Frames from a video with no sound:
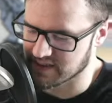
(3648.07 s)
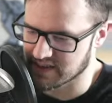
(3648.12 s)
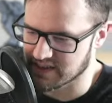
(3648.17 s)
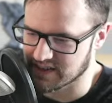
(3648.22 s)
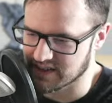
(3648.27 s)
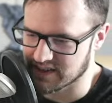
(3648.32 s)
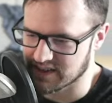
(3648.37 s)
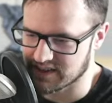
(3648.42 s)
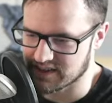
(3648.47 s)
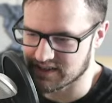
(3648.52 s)

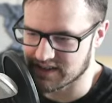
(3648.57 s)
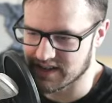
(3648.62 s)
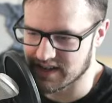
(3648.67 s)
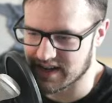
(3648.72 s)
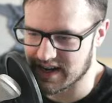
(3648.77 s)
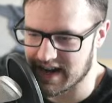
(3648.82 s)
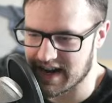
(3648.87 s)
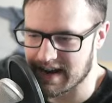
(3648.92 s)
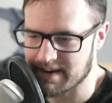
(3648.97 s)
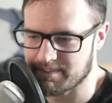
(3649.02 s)
They're not
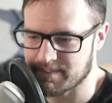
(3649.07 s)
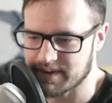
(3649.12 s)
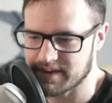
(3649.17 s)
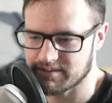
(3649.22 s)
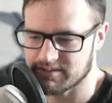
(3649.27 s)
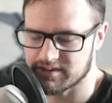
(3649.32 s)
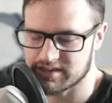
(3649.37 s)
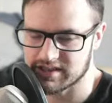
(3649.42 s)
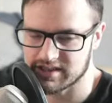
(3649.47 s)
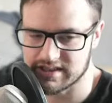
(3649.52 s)
happy
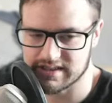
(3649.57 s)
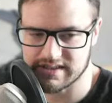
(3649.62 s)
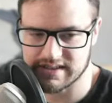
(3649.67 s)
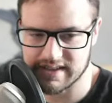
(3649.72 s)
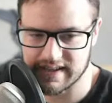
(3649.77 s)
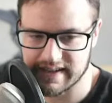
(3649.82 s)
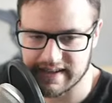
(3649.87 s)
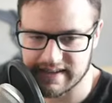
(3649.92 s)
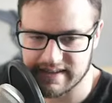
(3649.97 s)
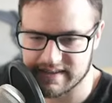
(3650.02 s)
with just
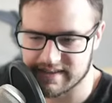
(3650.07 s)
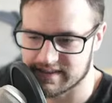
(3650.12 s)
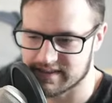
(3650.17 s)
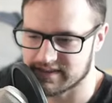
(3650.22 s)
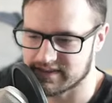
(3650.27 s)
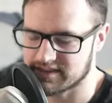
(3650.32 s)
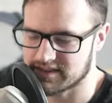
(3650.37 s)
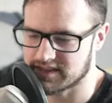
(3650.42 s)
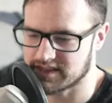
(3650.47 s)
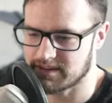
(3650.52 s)
like
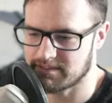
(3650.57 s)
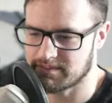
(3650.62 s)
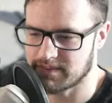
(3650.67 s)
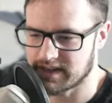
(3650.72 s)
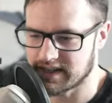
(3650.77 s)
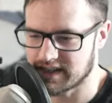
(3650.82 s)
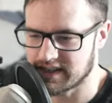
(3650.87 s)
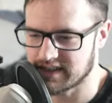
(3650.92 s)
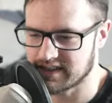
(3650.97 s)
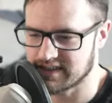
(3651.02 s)
some
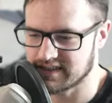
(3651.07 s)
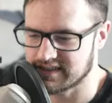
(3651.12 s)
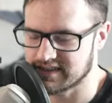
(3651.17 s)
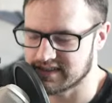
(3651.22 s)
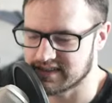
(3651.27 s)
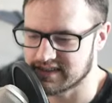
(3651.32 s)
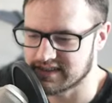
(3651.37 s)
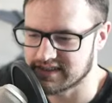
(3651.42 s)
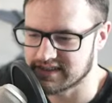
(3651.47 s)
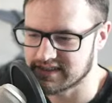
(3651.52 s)
money.
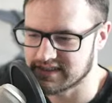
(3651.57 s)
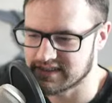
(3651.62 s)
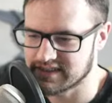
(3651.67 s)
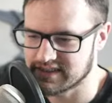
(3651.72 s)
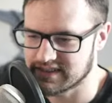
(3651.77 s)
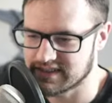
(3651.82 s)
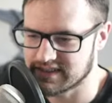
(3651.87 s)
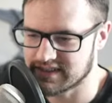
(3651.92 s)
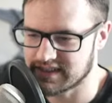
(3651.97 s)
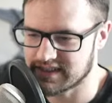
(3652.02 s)

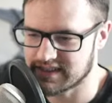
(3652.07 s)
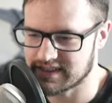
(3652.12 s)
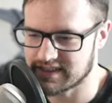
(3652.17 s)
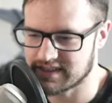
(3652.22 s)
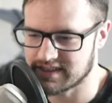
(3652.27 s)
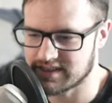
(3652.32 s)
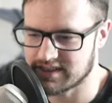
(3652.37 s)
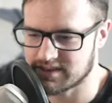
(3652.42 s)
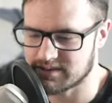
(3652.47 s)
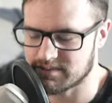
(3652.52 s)
They
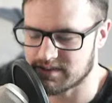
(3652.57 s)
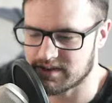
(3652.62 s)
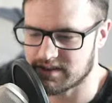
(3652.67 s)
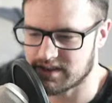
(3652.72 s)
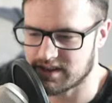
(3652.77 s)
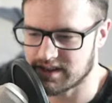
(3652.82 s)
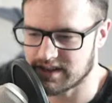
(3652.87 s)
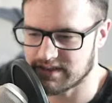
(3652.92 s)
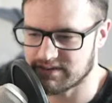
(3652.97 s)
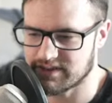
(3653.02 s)
just want
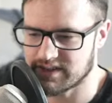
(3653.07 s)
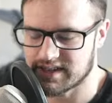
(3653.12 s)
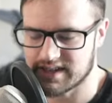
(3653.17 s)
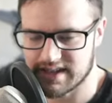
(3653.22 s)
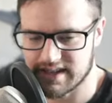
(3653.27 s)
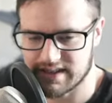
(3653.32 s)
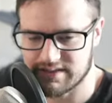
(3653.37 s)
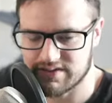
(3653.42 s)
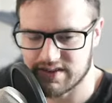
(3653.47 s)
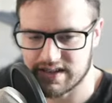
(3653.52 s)
all of it.
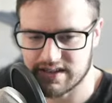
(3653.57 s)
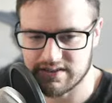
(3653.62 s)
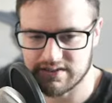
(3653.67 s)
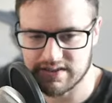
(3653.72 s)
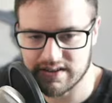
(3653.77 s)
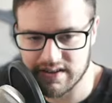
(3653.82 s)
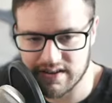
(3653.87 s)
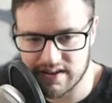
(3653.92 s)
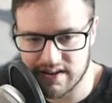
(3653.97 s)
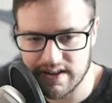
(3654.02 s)
And if they don't
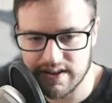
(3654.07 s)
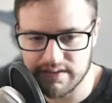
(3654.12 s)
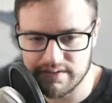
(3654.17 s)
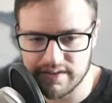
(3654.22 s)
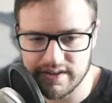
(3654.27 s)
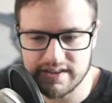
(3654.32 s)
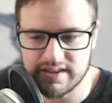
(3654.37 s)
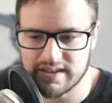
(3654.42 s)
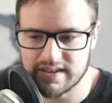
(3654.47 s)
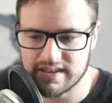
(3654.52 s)
get all of
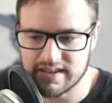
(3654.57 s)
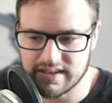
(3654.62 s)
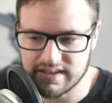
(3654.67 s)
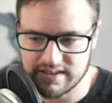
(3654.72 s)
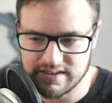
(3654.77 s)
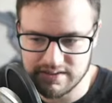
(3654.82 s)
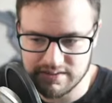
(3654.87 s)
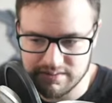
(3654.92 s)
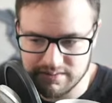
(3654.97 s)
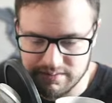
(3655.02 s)
it, then they
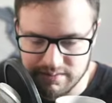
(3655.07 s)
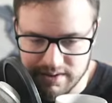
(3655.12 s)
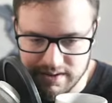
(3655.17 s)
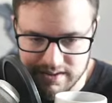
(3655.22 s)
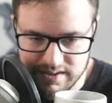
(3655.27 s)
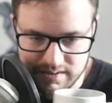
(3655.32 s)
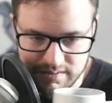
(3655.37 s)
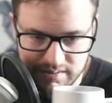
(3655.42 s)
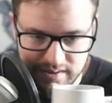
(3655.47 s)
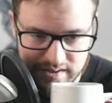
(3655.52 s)
don't want to
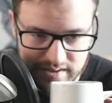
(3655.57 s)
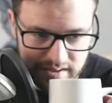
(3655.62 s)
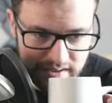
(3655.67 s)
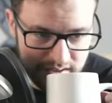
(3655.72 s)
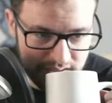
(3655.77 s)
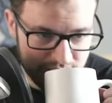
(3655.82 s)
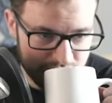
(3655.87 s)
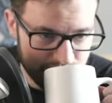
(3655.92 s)
do it at all.